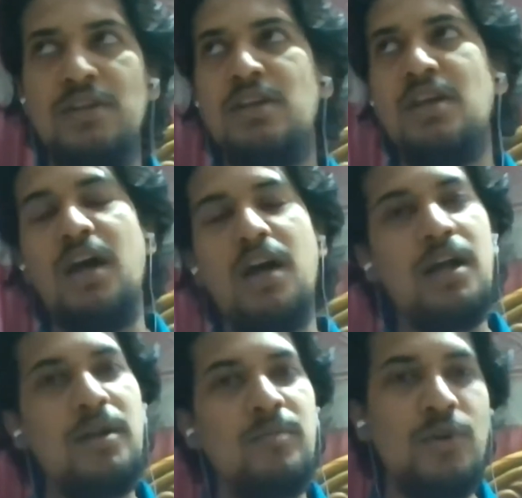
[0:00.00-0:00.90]

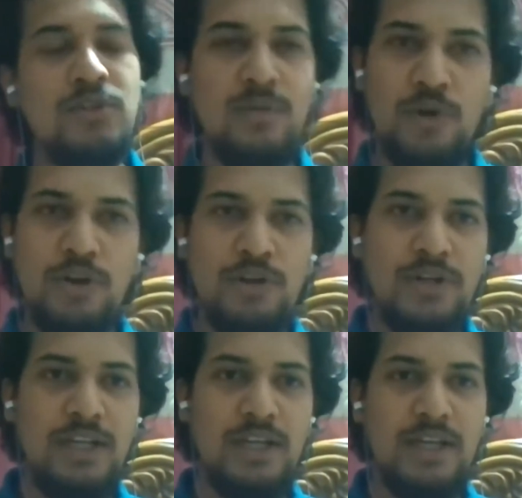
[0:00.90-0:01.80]
And most
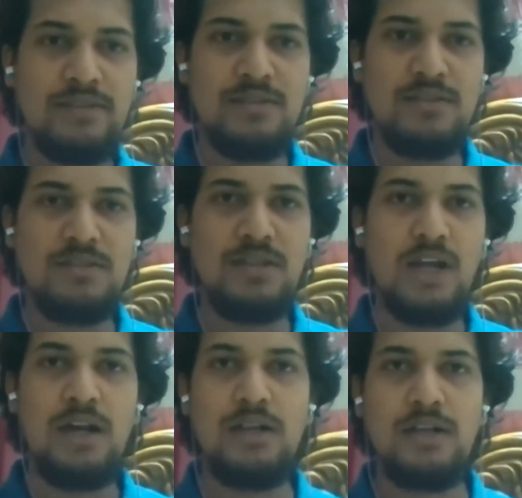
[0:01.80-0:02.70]
importantly, let's
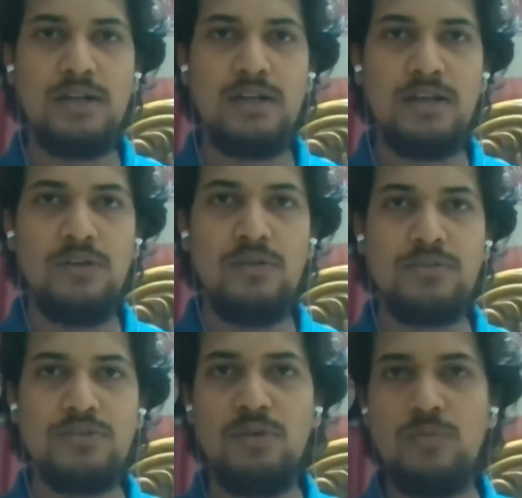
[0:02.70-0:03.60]
start low.
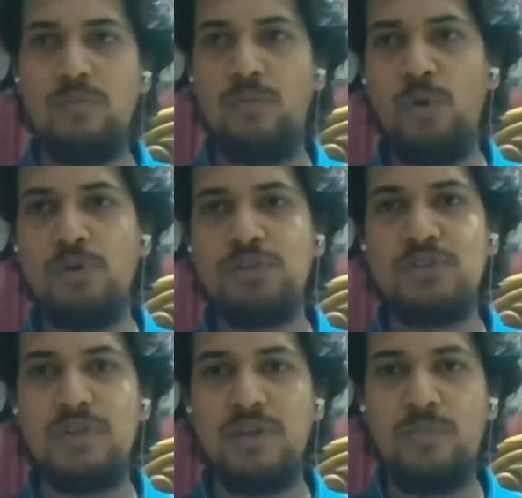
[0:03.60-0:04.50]
So most
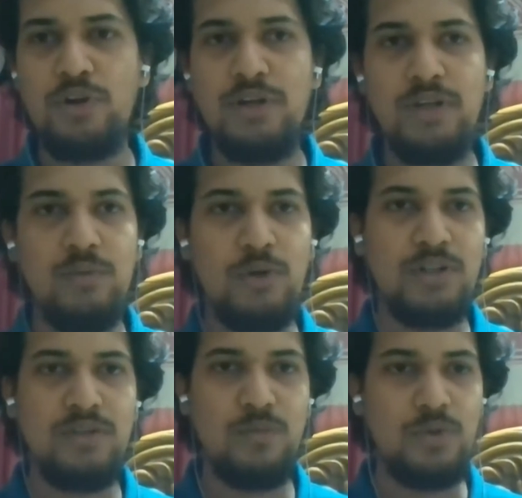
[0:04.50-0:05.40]
importantly, what
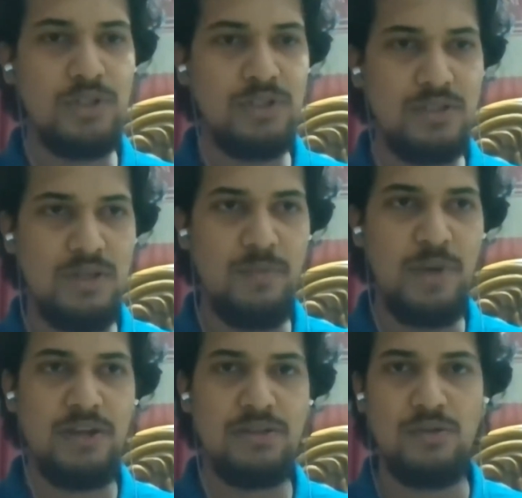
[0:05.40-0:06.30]
this
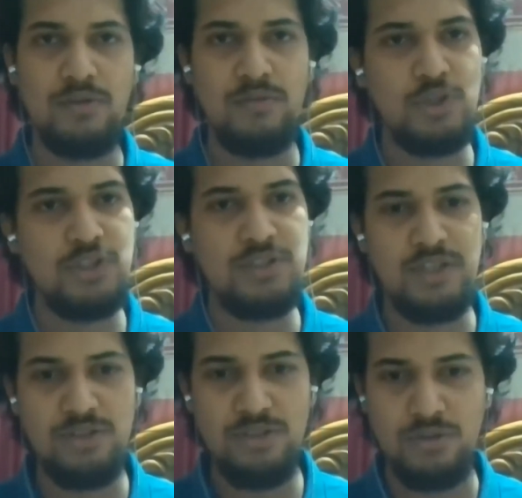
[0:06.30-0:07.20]
debate is going, what this
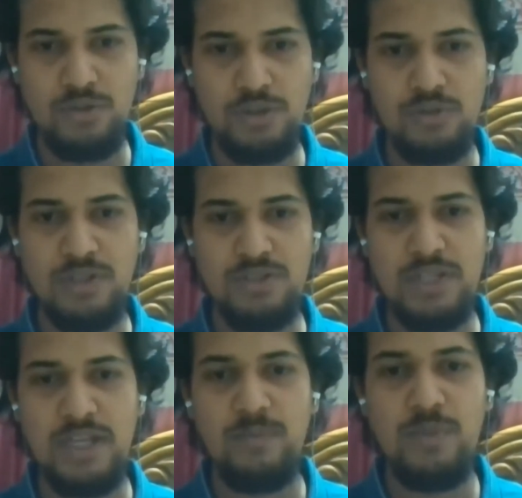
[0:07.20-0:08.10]
session is going to
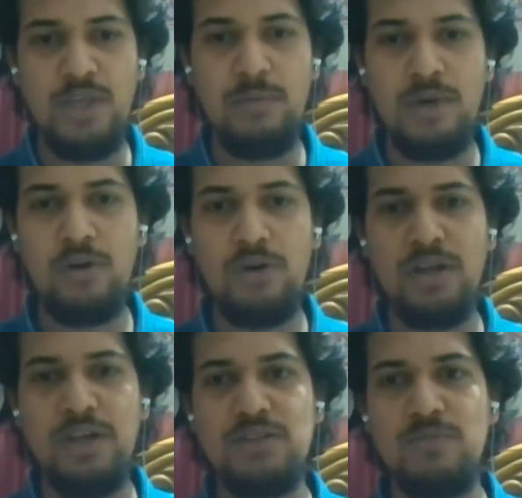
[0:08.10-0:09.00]
necessarily be about,
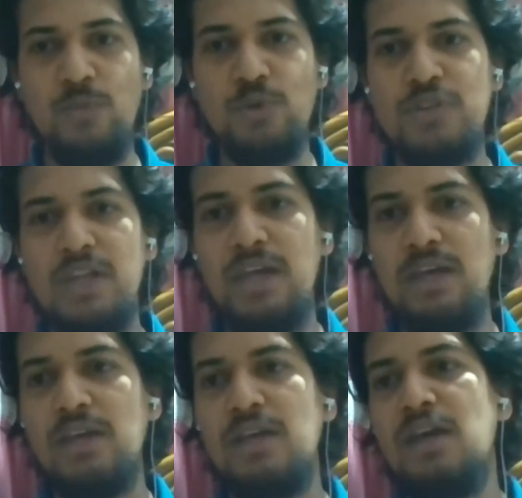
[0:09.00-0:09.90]
it's mostly
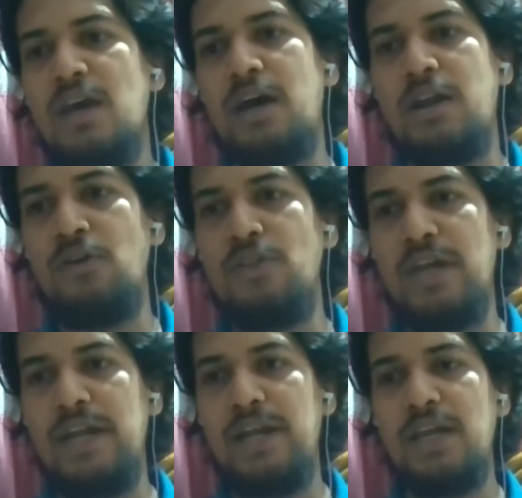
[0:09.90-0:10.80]
around the
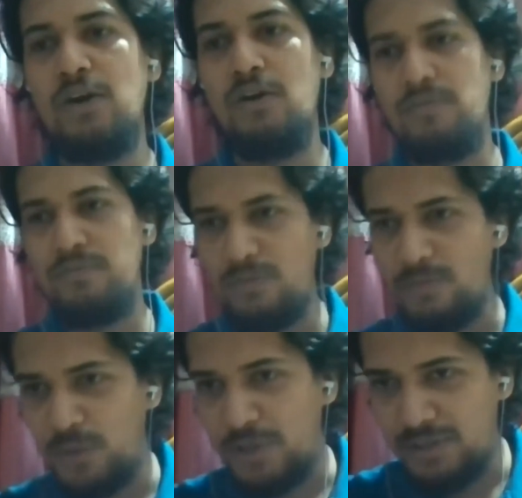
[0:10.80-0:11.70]
idea of
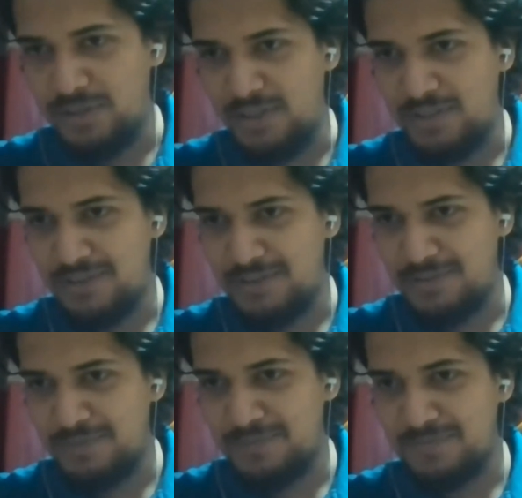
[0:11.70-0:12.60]
what is this
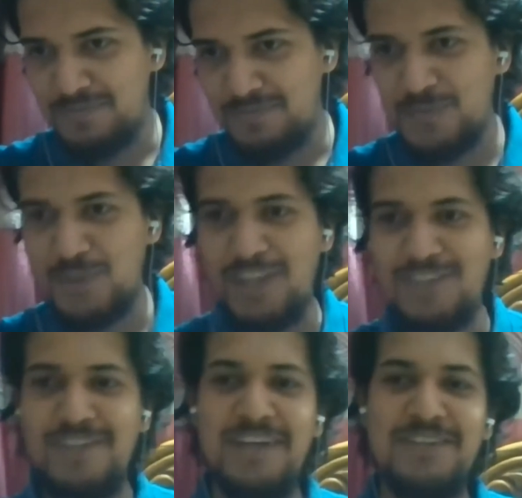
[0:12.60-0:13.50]

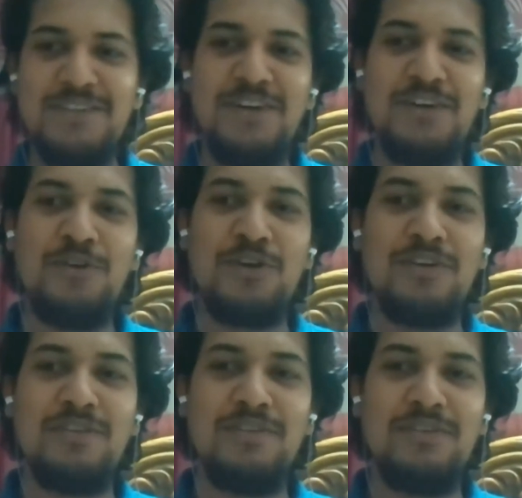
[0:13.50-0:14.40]
texting, guys. Okay,
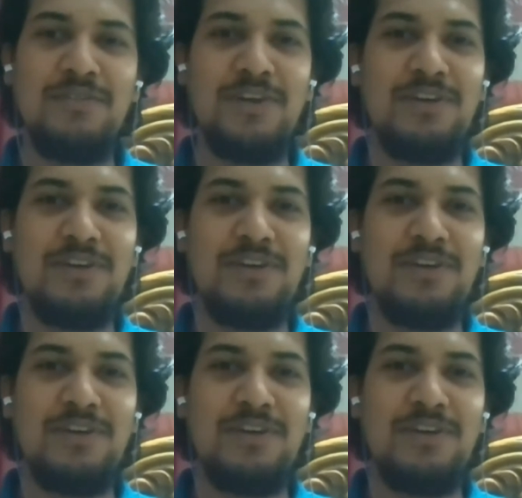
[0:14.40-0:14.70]
wait.